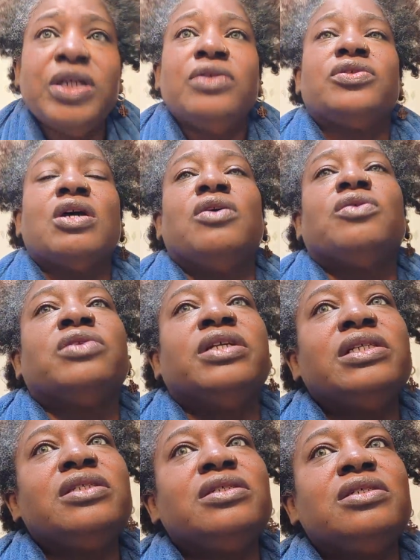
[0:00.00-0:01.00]
So
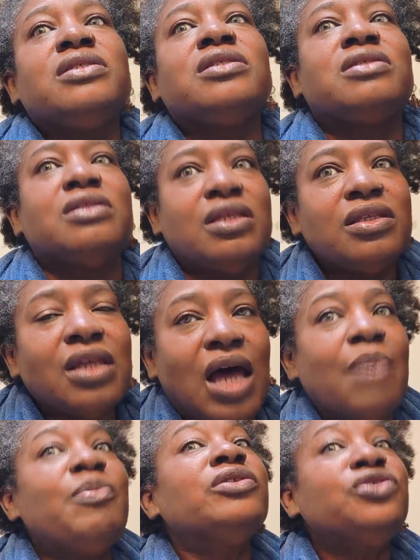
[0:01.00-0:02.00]

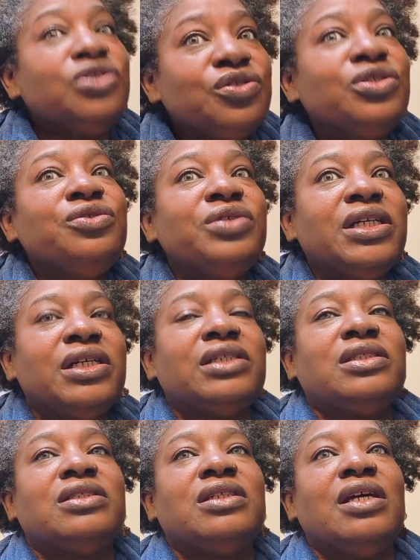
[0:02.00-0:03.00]
I'm going to just do
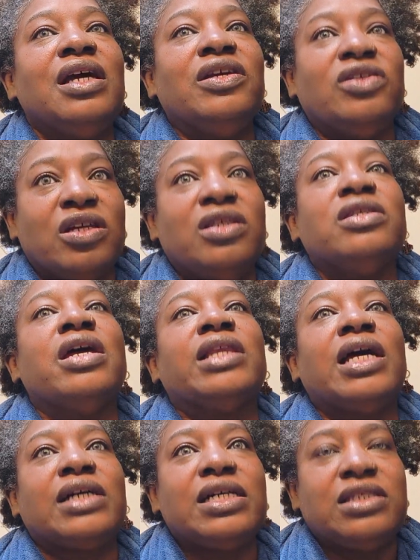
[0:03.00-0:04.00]
this. And now,
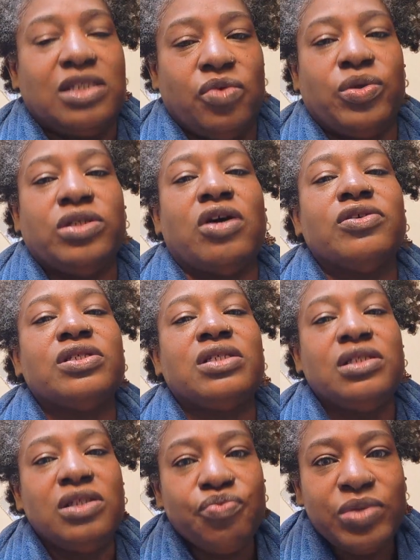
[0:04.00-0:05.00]
like I said, when y'all
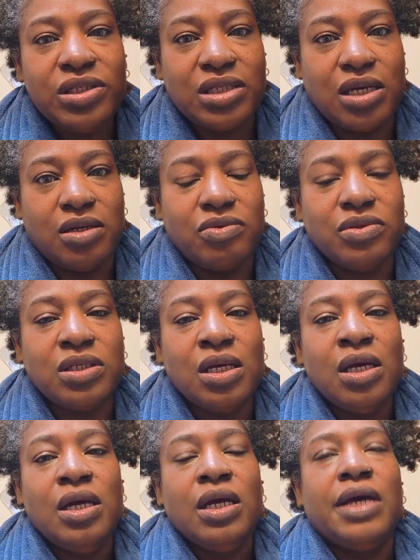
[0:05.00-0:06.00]
see the results
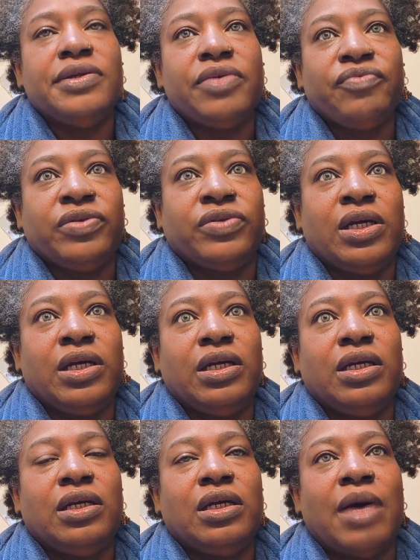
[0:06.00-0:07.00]
and
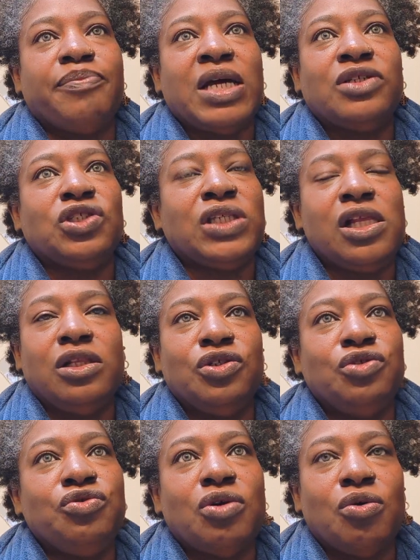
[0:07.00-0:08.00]
everything, I'm not
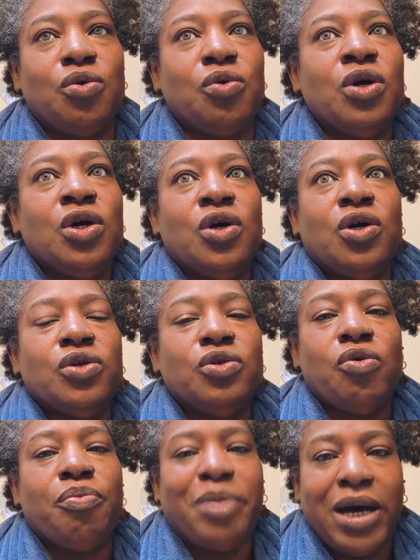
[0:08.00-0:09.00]
selling you
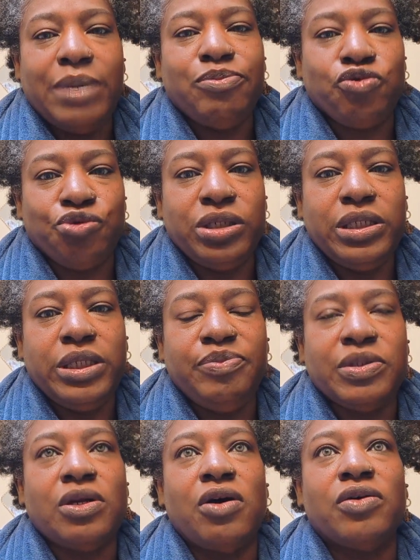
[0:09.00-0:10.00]
no pipe
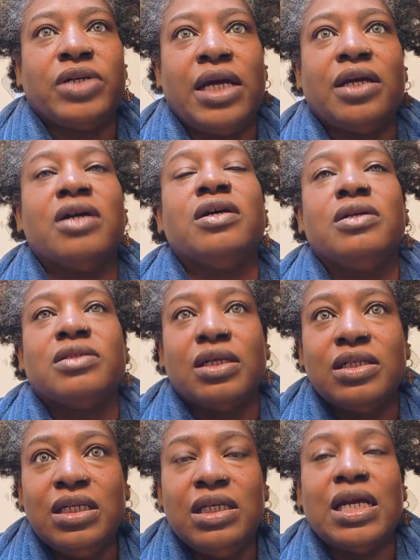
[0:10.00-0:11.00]
dreams and all that, because,
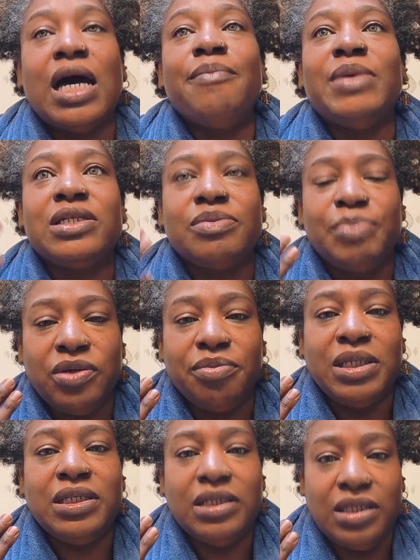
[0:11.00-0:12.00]
again, I'm
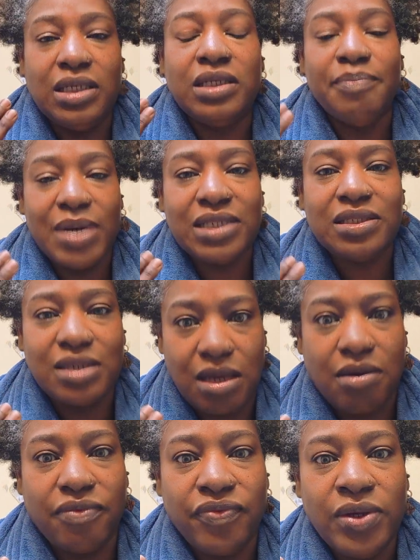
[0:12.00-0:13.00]
experimenting it
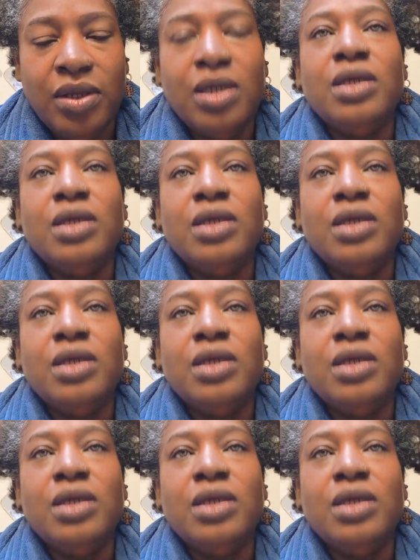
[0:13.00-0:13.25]
myself.